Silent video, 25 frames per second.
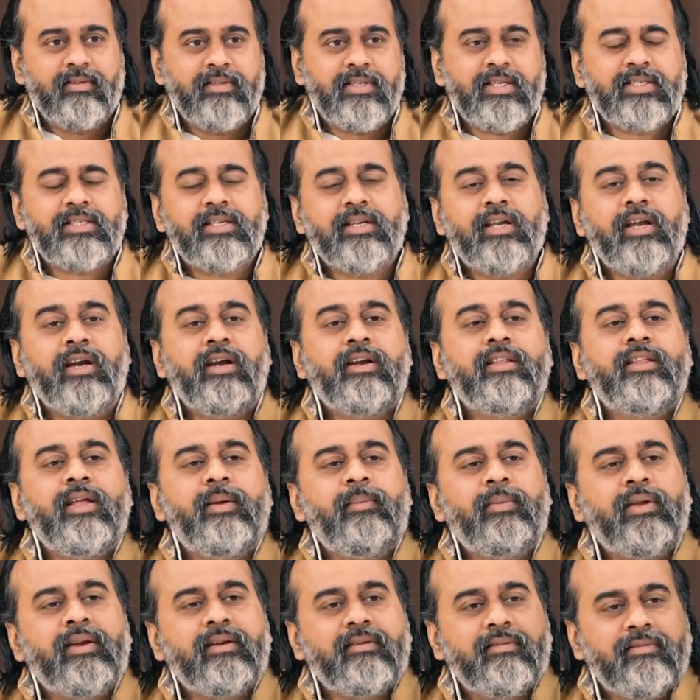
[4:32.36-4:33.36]
Just killed
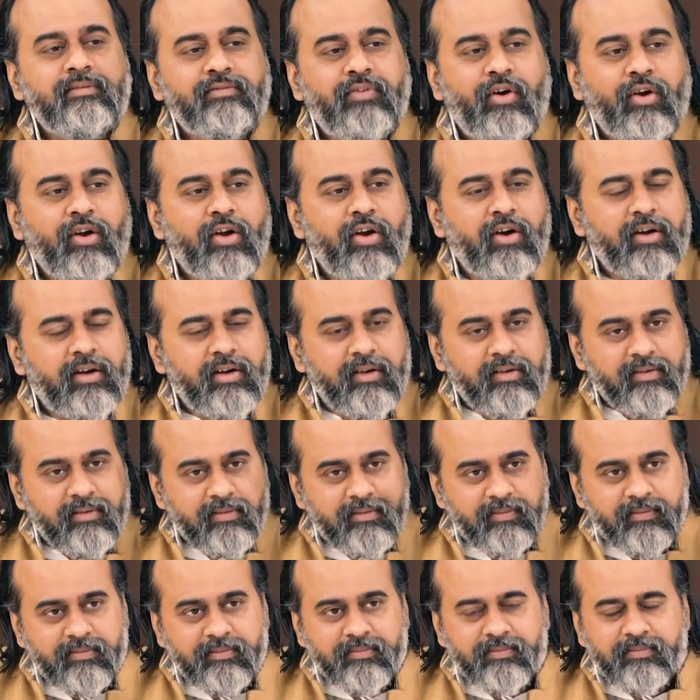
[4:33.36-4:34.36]
them and forgot.
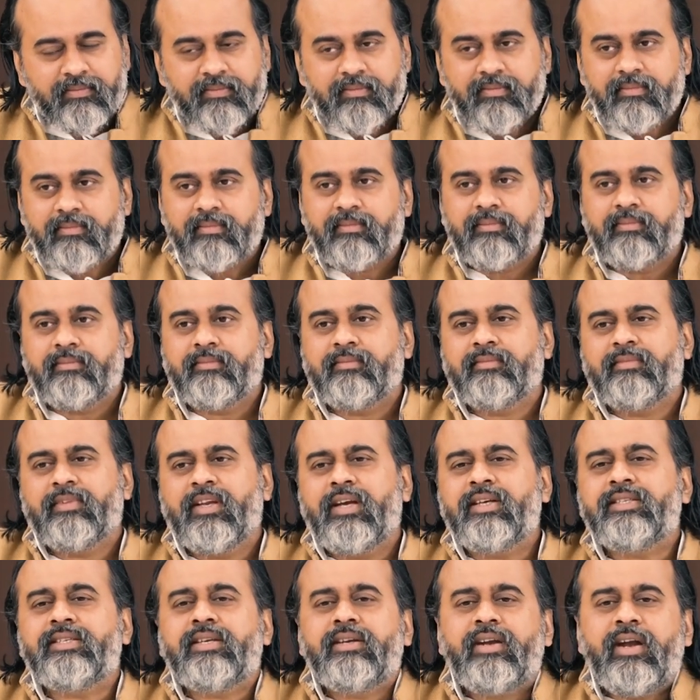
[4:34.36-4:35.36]

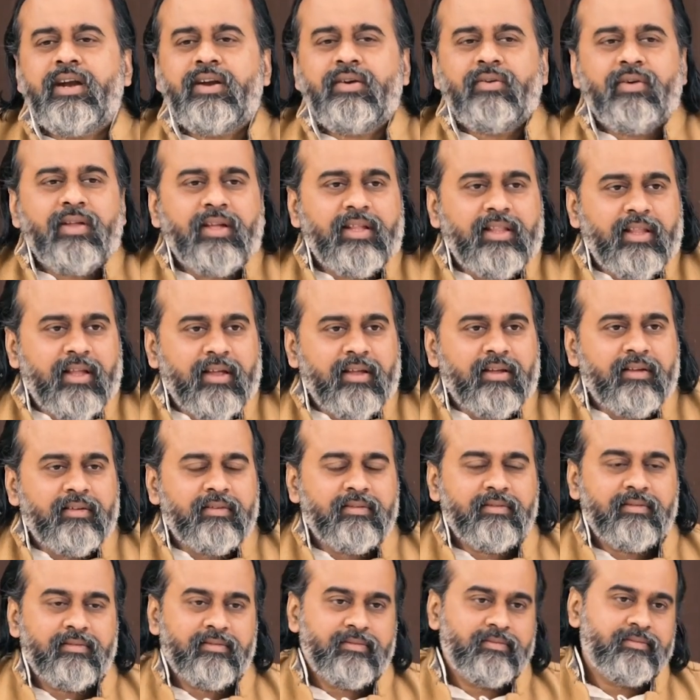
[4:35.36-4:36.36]
It's a day to day thing.
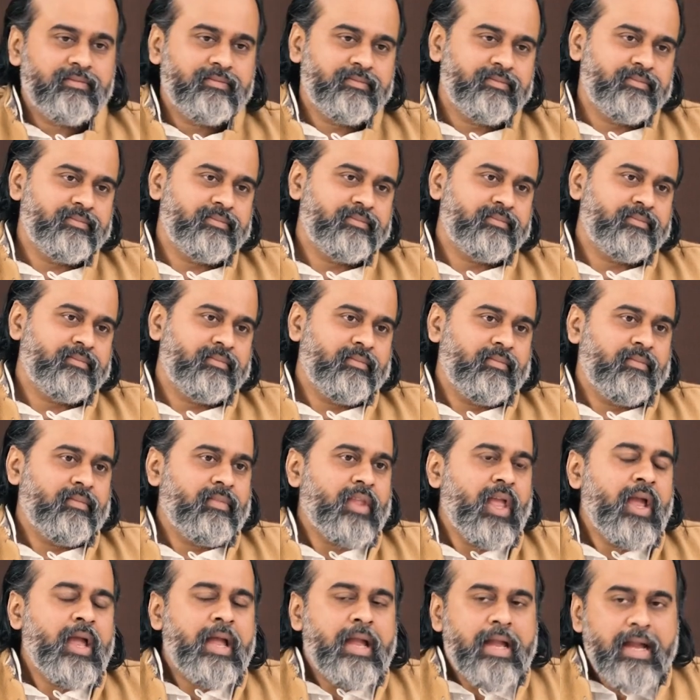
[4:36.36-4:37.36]

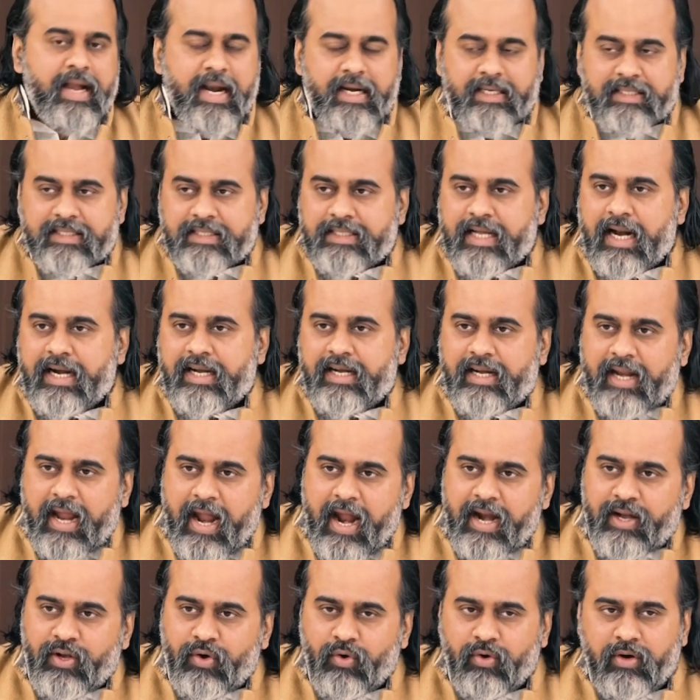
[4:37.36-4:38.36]
It's the
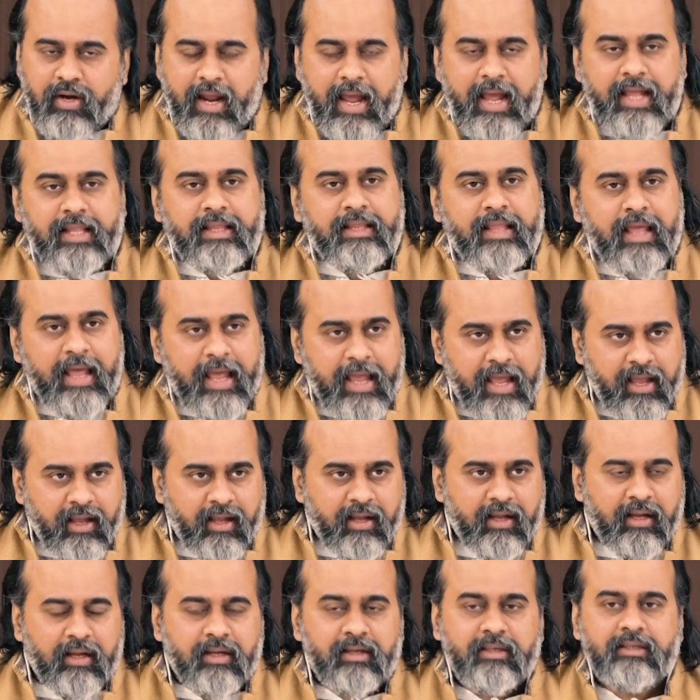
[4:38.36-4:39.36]
day to day
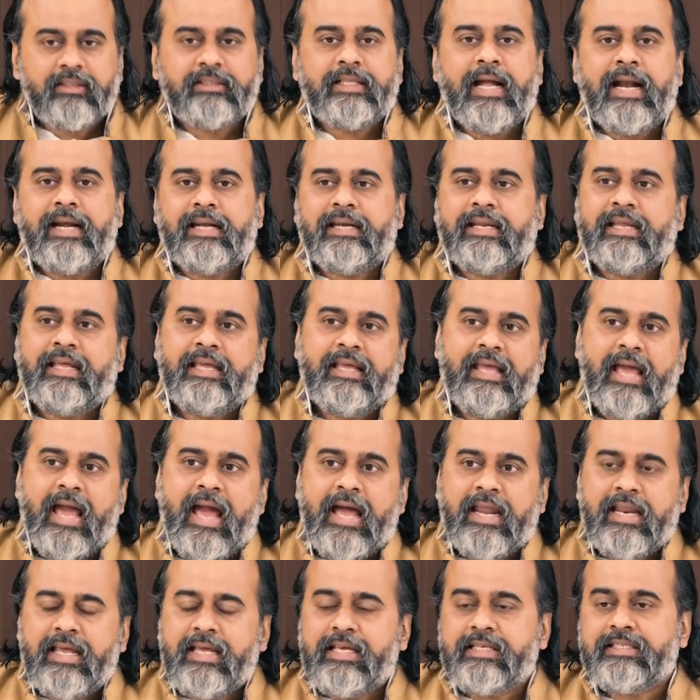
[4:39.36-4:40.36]
thing that
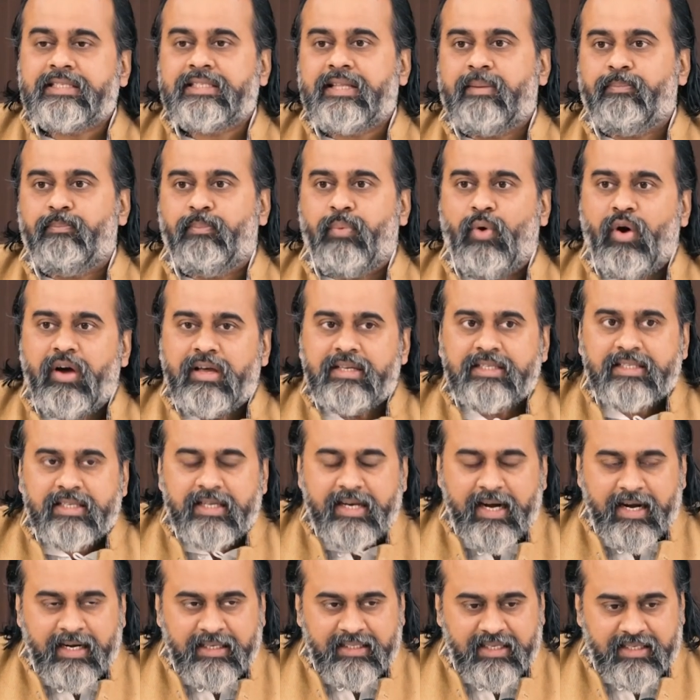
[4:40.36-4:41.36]
carries the
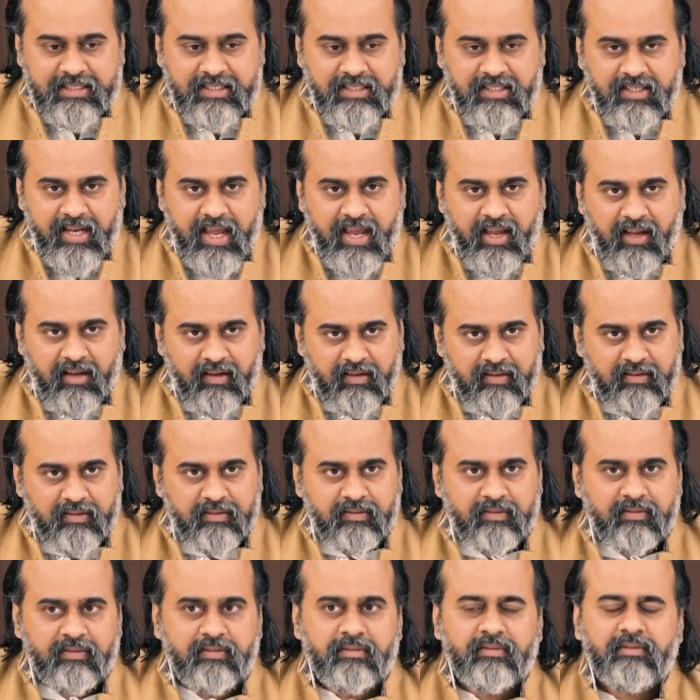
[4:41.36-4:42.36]
poison and the
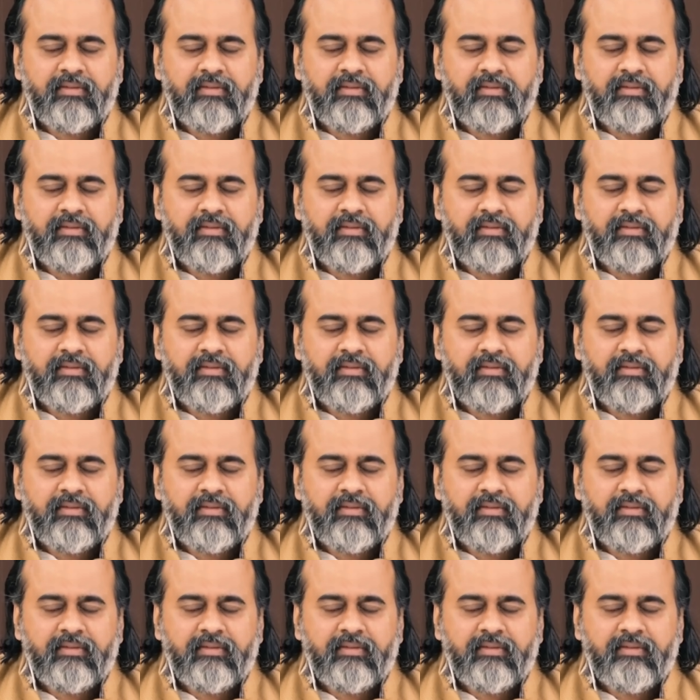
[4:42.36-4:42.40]
sting.